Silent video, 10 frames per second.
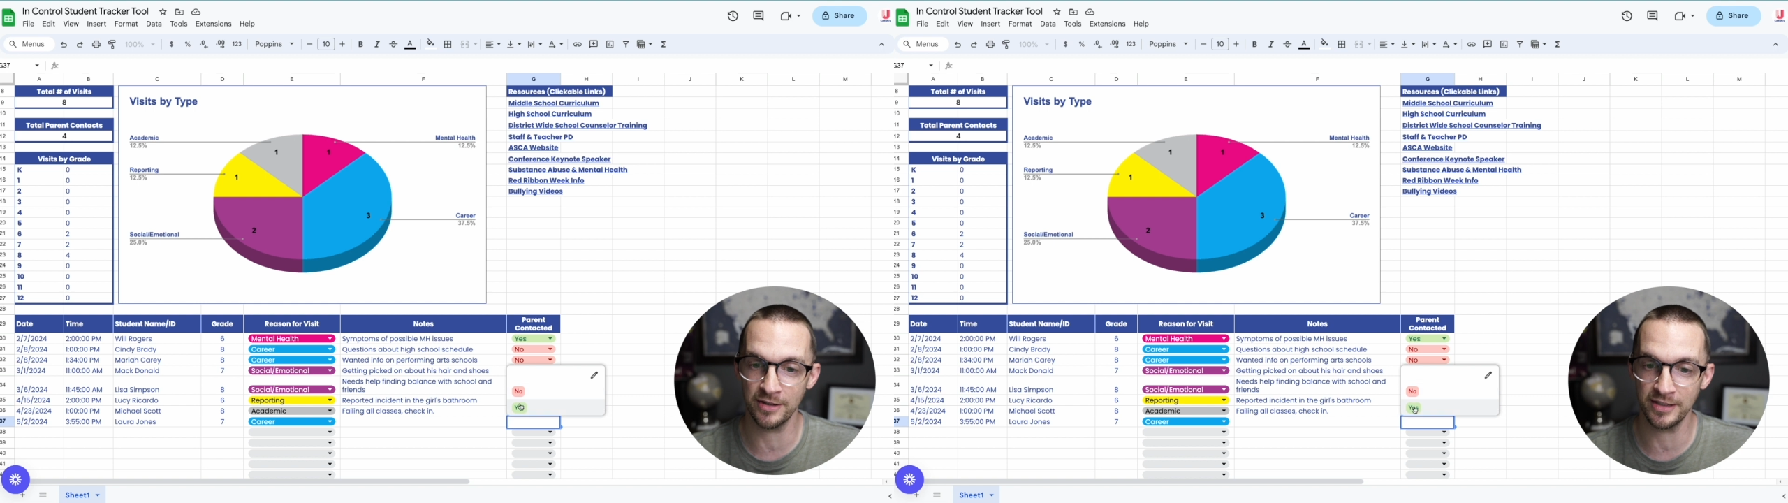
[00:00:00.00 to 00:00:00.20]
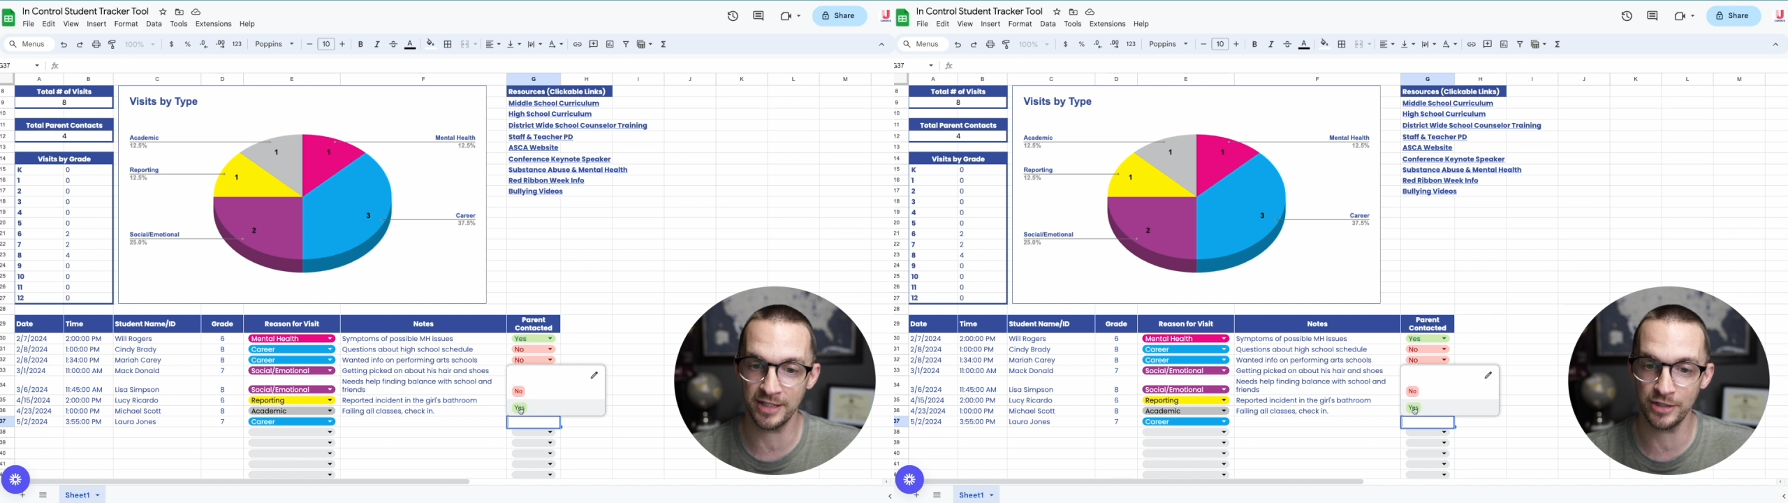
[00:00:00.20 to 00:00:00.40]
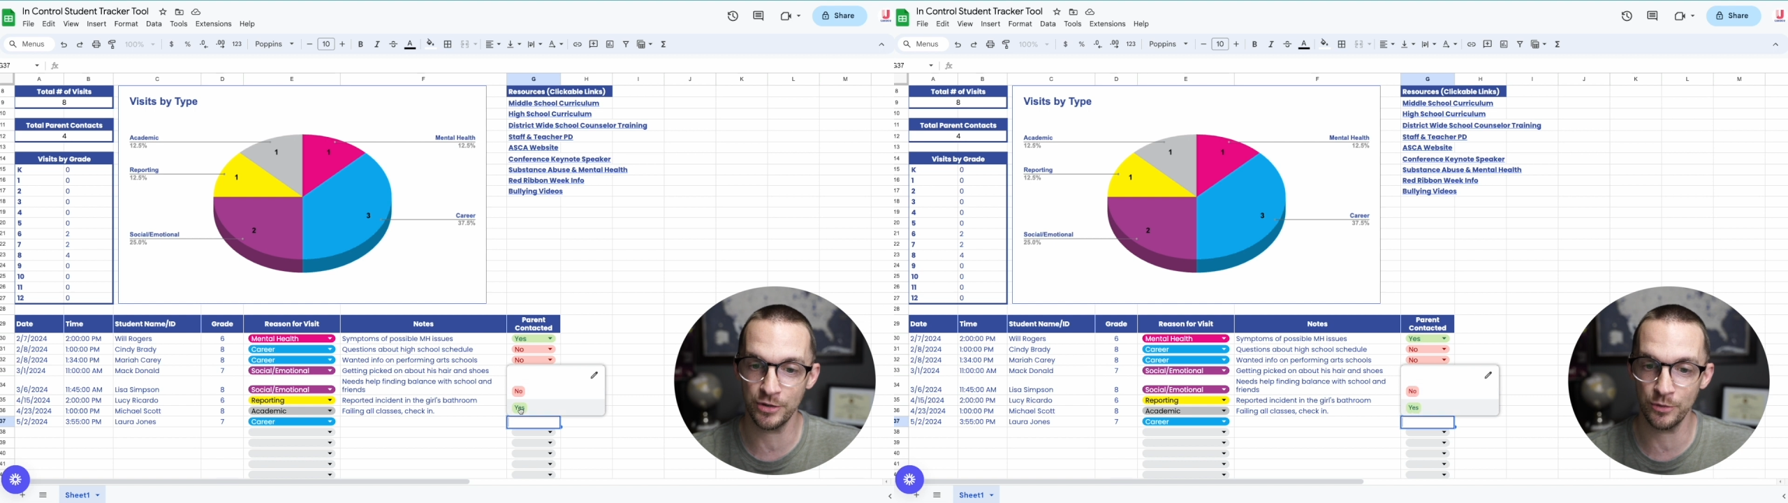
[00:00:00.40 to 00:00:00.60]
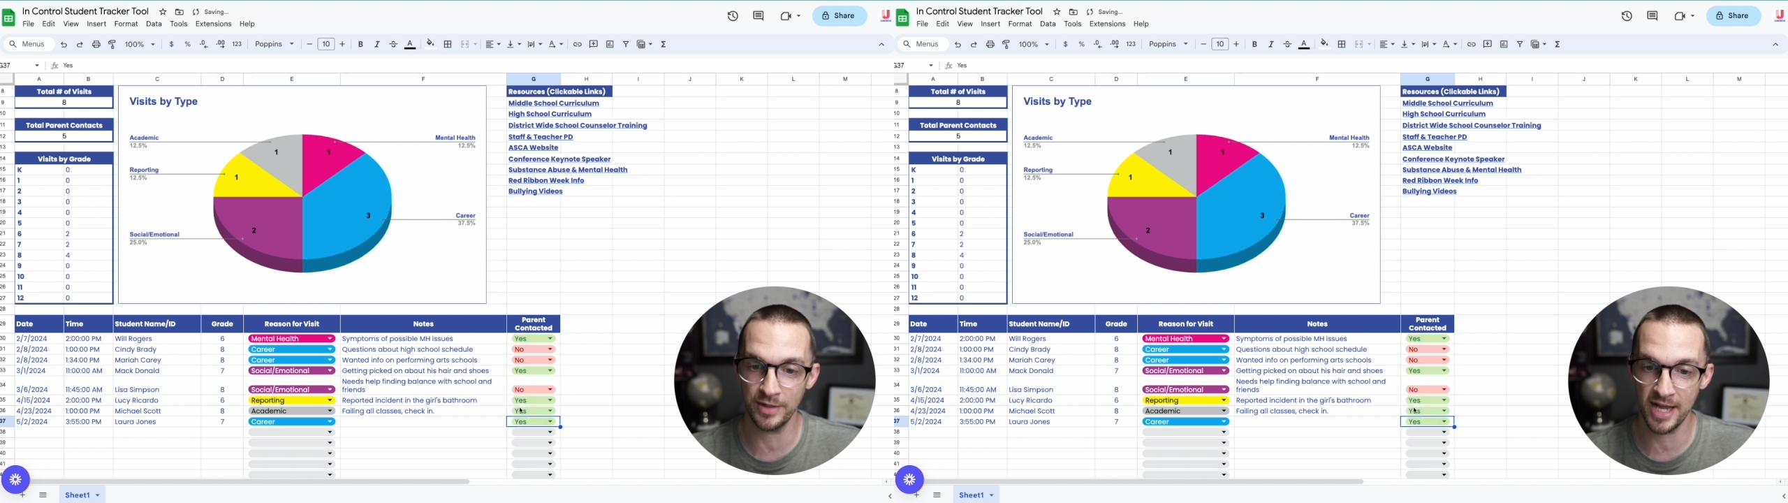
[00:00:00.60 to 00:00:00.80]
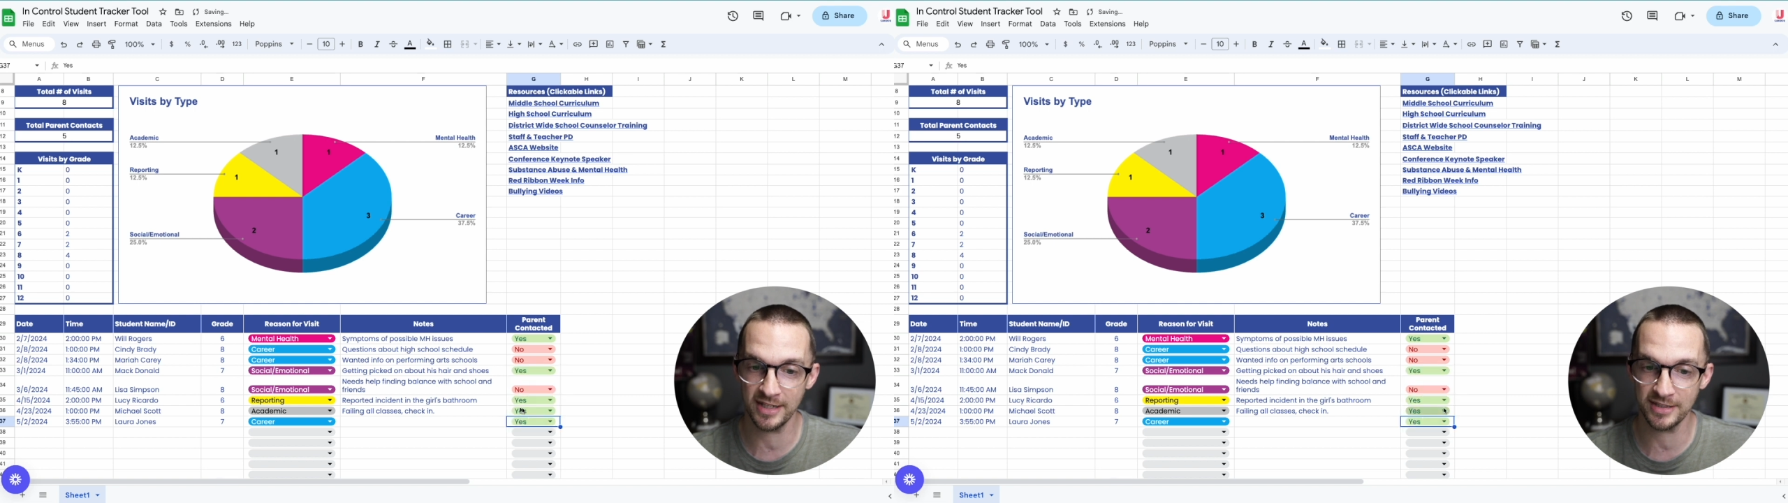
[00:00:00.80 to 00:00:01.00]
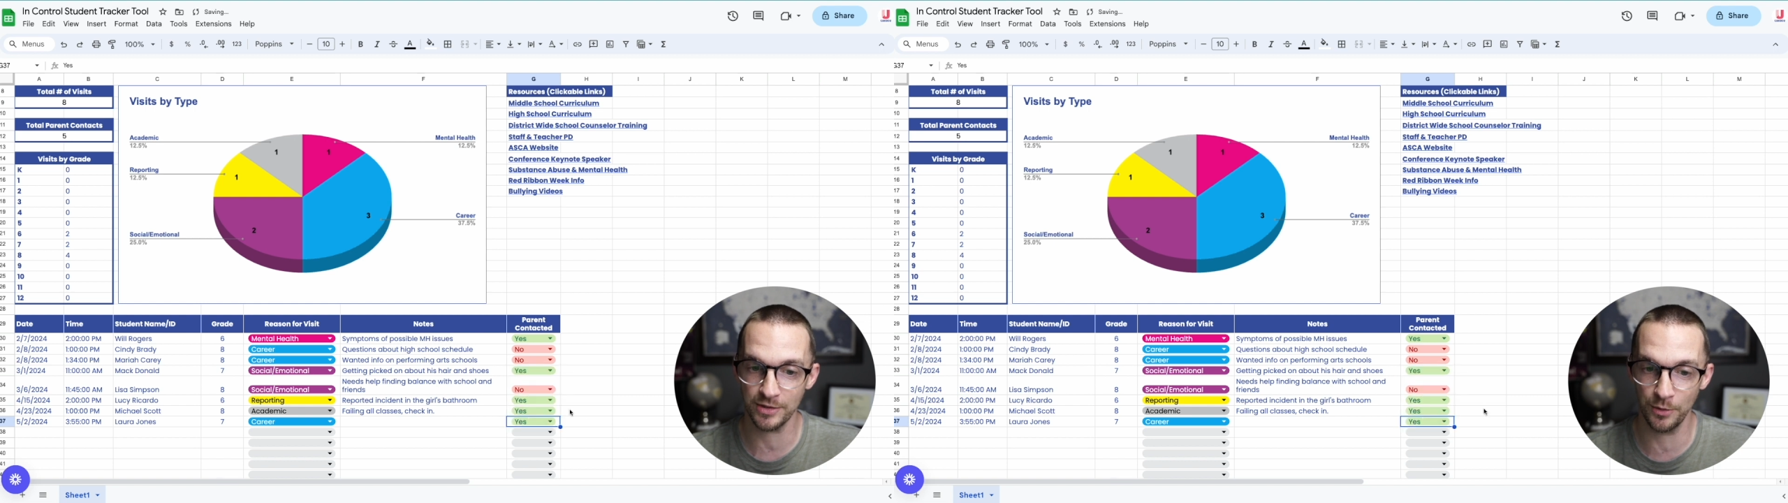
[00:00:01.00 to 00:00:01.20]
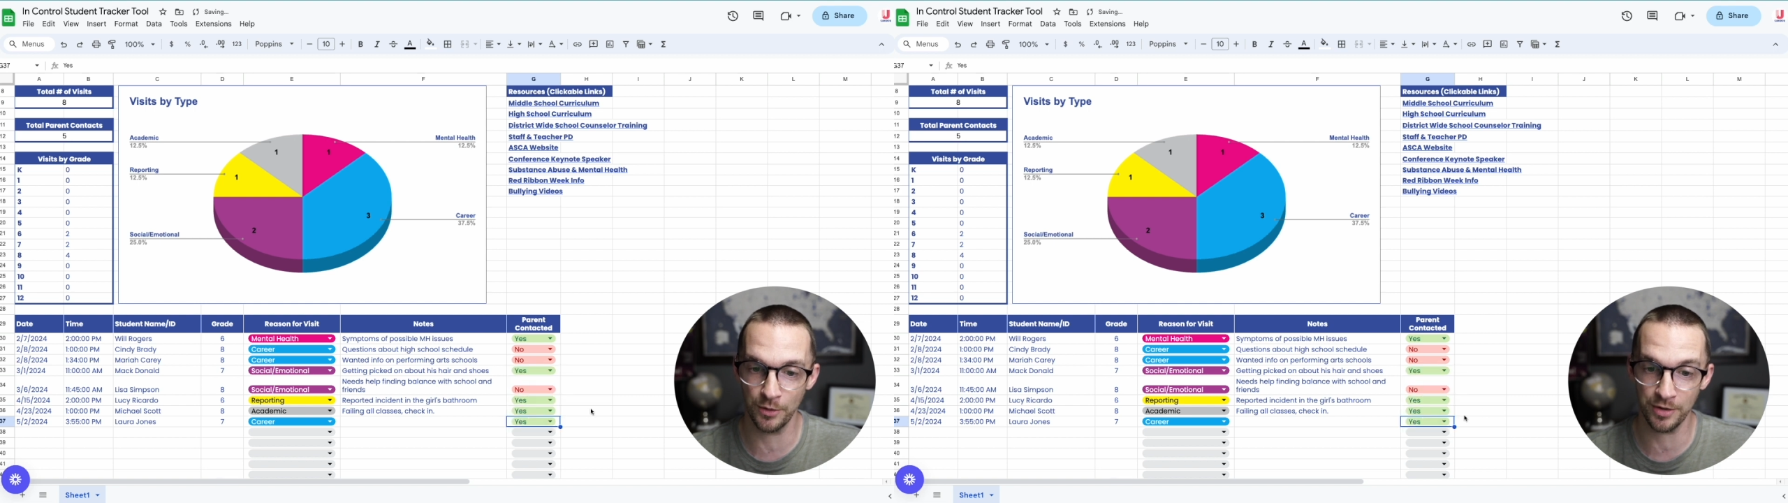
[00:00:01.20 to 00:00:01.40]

either did you yes